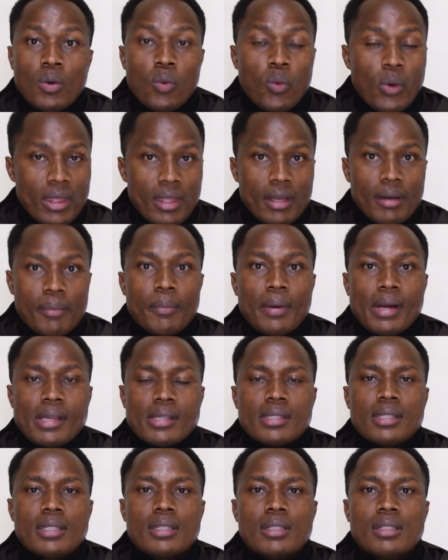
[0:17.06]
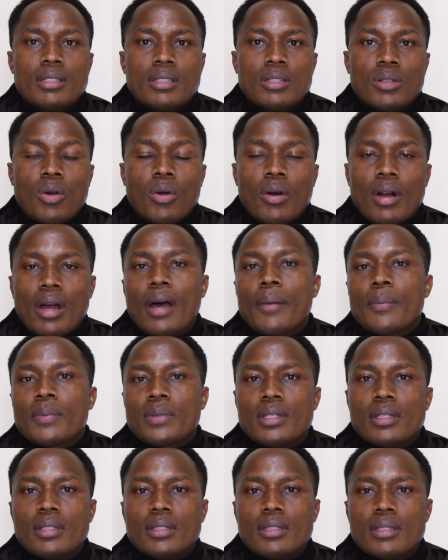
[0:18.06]
whether present or
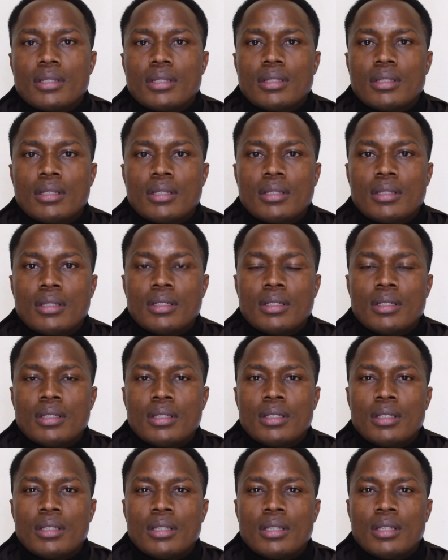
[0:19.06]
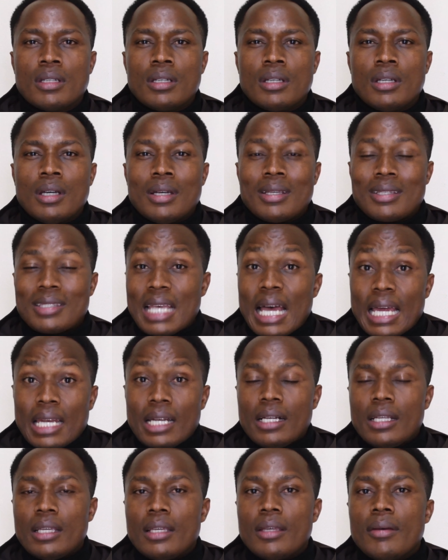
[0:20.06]
absent.
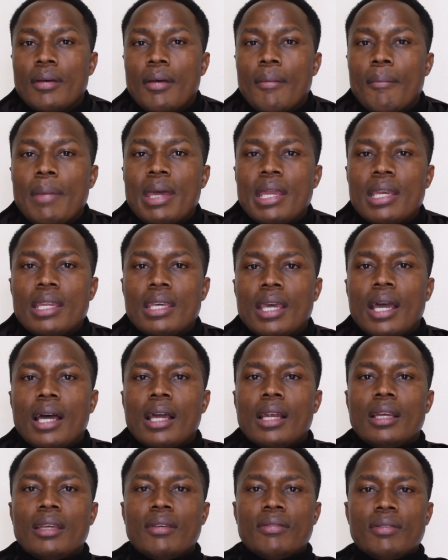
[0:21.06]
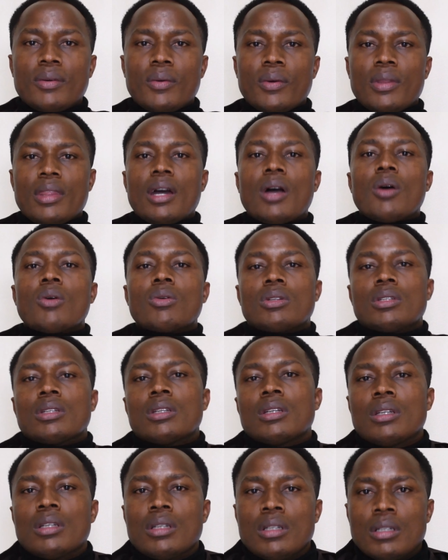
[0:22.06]
Sadly, many are living without
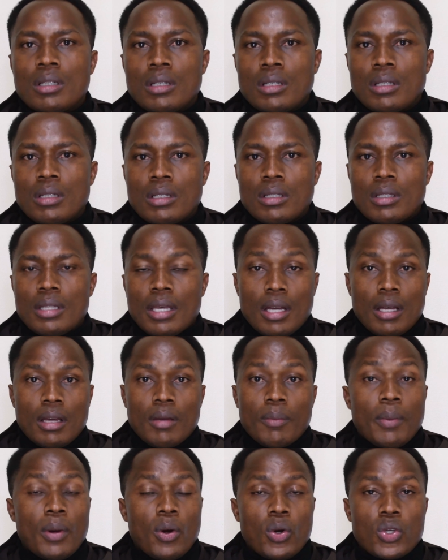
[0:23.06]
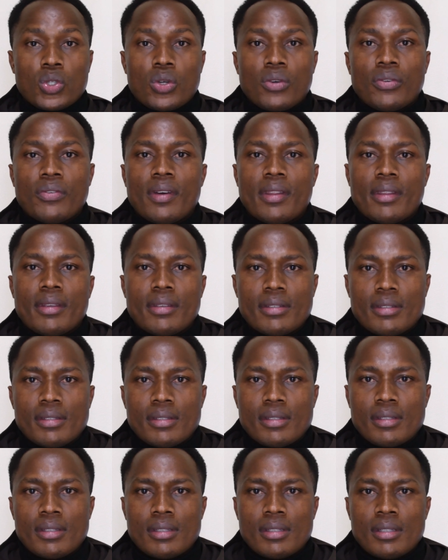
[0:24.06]
their biological
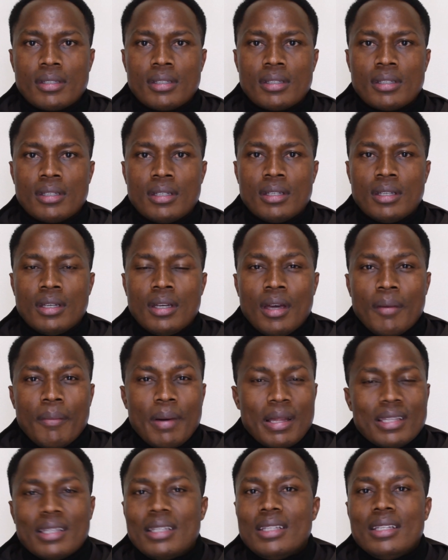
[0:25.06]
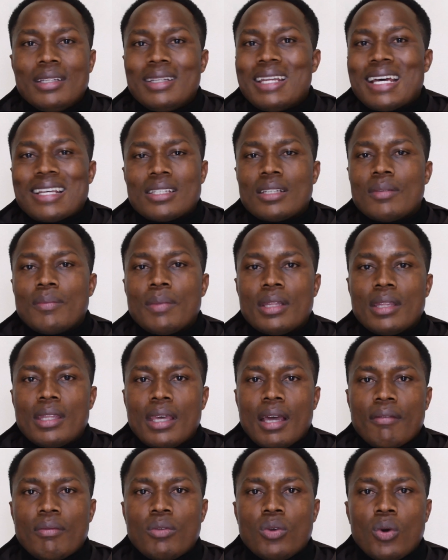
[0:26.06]
fathers, but doesn't mean they
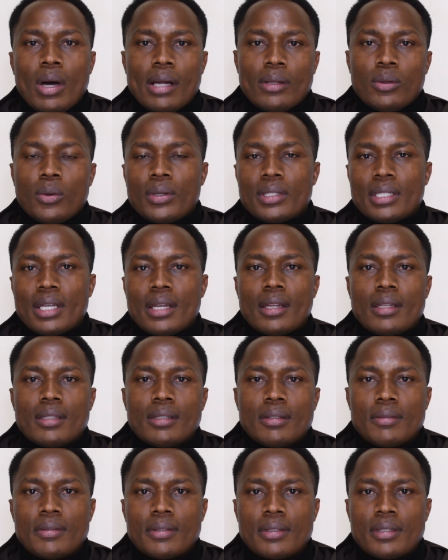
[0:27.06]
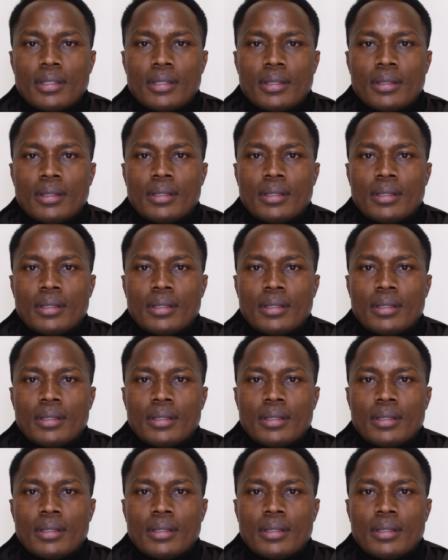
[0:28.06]
have no other alternatives.